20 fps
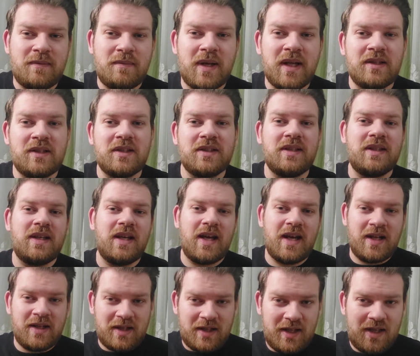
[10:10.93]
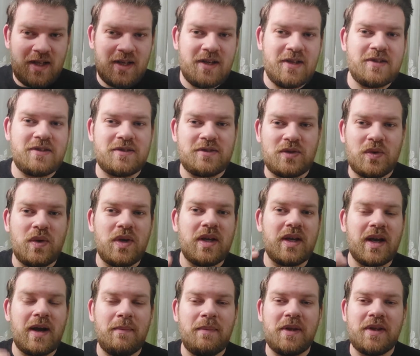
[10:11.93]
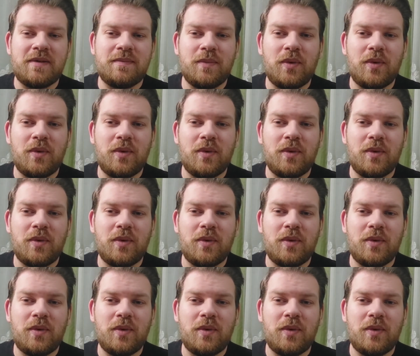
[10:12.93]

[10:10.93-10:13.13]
melody and he's doing a bit